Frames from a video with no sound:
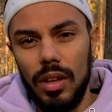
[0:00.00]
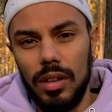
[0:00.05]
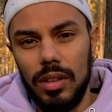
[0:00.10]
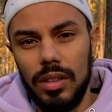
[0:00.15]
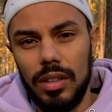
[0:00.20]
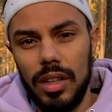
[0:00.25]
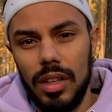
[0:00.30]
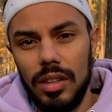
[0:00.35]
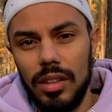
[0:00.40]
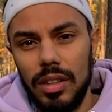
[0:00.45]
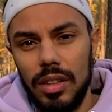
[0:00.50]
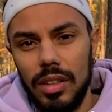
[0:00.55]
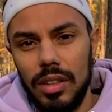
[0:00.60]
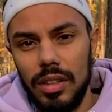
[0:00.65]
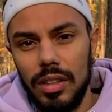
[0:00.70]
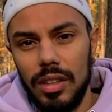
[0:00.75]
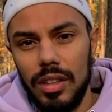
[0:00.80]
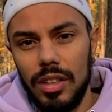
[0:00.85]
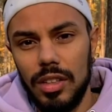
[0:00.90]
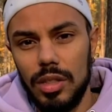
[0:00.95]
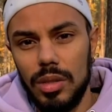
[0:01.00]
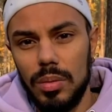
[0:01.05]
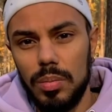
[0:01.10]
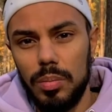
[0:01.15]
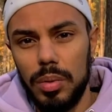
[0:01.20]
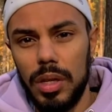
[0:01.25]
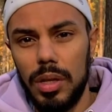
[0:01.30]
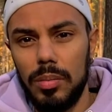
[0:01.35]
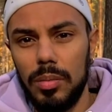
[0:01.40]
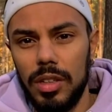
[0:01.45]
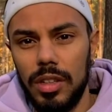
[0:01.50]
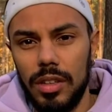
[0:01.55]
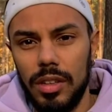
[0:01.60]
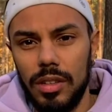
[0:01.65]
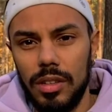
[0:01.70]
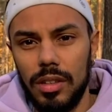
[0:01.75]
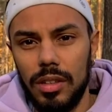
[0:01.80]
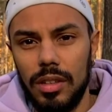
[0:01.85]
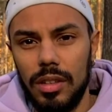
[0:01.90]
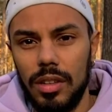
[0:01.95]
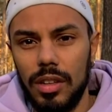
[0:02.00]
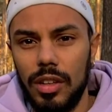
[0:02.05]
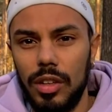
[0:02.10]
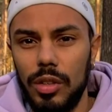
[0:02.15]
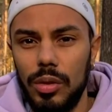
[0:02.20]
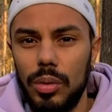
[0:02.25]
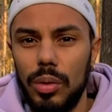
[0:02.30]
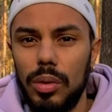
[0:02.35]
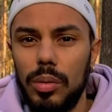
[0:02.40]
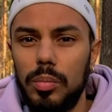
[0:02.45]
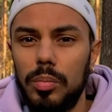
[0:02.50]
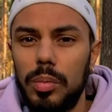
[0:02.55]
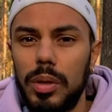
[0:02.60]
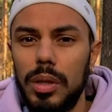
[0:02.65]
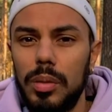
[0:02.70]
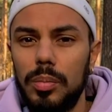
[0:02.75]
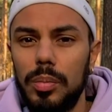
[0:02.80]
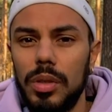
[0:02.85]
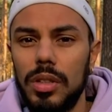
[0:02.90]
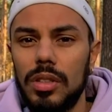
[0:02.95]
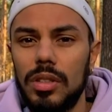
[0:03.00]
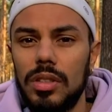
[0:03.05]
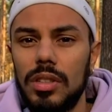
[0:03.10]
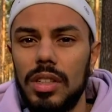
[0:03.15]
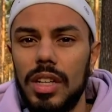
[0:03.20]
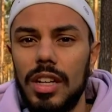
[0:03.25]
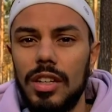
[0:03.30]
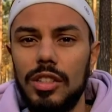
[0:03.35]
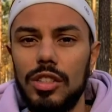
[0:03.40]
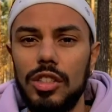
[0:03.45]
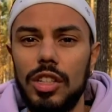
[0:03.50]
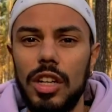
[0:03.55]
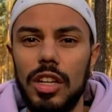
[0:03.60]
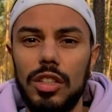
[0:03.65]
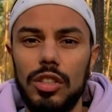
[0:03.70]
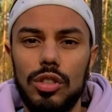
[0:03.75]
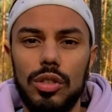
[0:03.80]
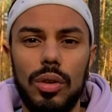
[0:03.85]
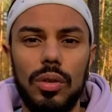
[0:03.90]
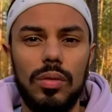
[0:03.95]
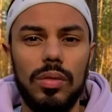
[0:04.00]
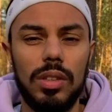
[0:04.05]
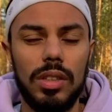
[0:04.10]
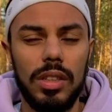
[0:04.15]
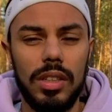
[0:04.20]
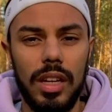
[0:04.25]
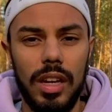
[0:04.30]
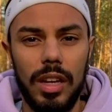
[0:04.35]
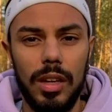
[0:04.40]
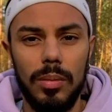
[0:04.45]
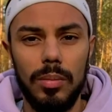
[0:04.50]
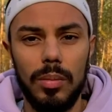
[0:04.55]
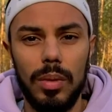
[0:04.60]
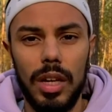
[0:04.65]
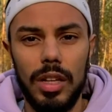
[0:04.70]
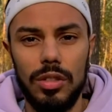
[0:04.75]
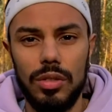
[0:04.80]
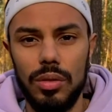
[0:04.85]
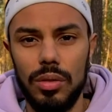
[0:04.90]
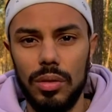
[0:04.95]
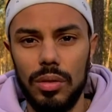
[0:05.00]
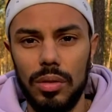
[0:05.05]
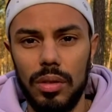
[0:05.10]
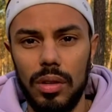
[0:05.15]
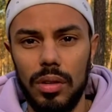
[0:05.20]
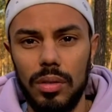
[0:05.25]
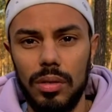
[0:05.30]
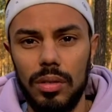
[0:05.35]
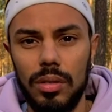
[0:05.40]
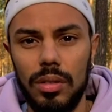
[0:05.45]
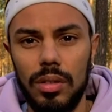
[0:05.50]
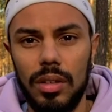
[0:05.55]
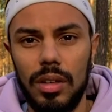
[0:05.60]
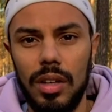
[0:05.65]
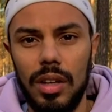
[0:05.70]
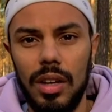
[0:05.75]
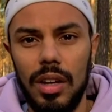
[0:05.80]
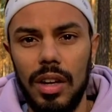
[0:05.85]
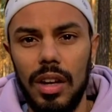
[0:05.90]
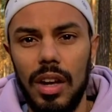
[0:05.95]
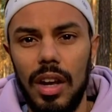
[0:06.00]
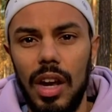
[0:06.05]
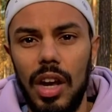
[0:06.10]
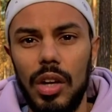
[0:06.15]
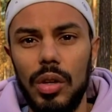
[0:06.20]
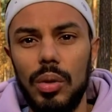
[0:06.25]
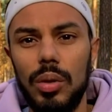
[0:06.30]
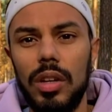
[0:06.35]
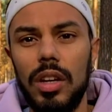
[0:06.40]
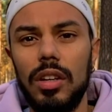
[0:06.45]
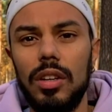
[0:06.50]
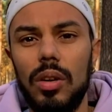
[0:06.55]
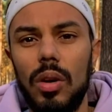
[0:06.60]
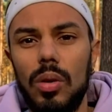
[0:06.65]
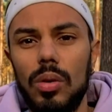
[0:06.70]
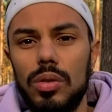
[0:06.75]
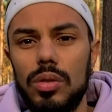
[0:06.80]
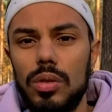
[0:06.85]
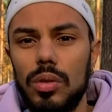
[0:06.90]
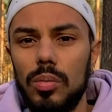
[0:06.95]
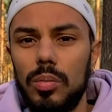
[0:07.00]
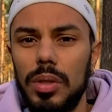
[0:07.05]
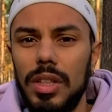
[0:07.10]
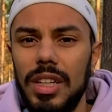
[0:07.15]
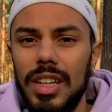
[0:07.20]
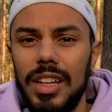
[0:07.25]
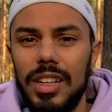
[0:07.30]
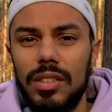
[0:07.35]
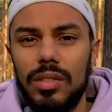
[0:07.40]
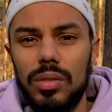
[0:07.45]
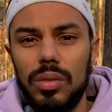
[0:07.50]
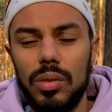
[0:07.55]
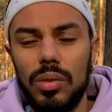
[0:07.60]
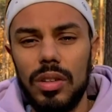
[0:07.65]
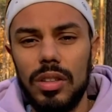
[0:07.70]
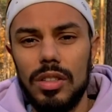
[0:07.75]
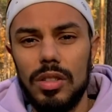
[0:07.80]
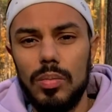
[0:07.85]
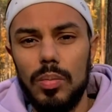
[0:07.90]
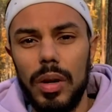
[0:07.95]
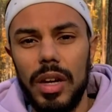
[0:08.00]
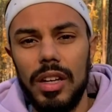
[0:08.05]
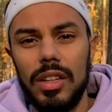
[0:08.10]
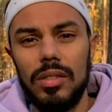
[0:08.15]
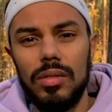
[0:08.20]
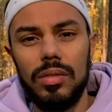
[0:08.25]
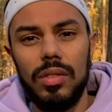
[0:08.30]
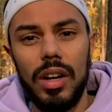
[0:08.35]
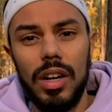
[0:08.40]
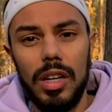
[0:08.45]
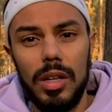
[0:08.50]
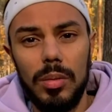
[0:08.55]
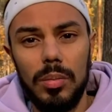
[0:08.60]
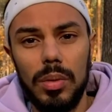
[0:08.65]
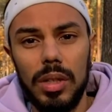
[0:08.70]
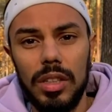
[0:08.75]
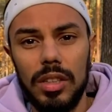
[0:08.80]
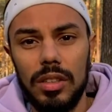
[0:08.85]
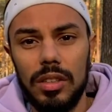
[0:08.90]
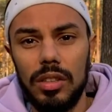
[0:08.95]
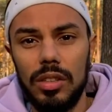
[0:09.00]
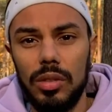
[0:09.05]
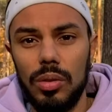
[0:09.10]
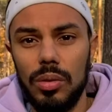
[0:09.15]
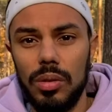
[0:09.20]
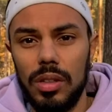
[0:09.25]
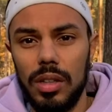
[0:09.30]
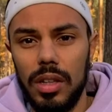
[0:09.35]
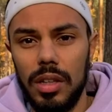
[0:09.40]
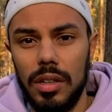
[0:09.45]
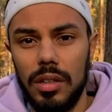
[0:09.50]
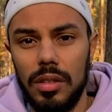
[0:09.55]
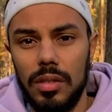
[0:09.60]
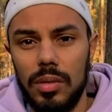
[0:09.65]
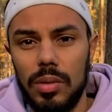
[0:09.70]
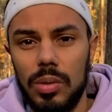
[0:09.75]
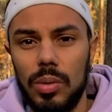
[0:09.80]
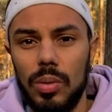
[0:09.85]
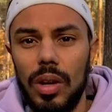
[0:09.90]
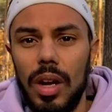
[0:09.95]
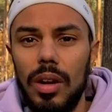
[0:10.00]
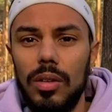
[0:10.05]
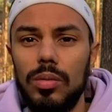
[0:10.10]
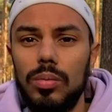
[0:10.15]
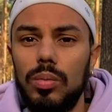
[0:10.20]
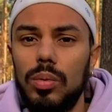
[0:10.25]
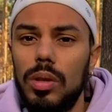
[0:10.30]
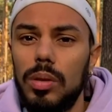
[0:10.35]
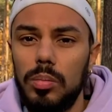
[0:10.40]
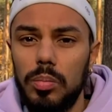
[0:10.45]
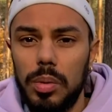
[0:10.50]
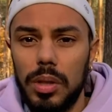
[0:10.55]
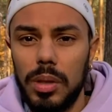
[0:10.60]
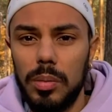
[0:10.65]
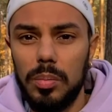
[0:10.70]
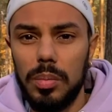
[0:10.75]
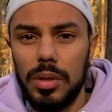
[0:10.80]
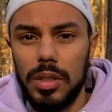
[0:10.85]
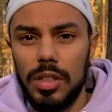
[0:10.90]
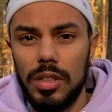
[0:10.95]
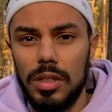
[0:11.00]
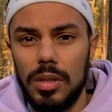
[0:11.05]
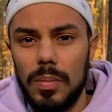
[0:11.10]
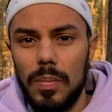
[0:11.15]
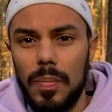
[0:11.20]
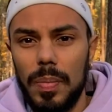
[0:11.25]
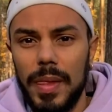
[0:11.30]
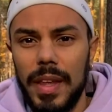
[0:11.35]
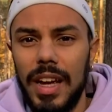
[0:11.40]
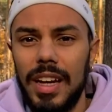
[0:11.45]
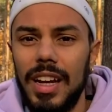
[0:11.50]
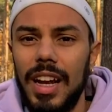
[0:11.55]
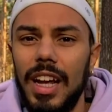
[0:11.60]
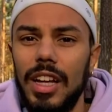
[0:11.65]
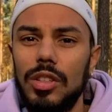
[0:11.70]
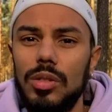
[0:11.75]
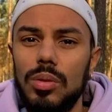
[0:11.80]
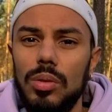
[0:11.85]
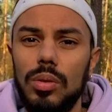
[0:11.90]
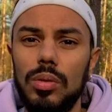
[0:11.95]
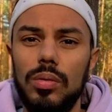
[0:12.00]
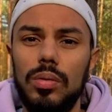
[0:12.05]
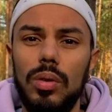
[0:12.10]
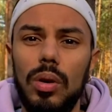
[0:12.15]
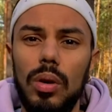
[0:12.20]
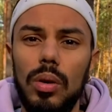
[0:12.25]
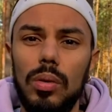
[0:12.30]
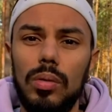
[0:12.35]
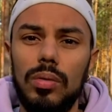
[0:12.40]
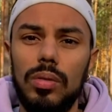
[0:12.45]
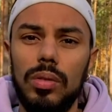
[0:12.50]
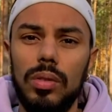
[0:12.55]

nothing is permanent. Your purpose can change over time as you grow. You can also be influenced by environment you're in to have one purpose, and as you evolve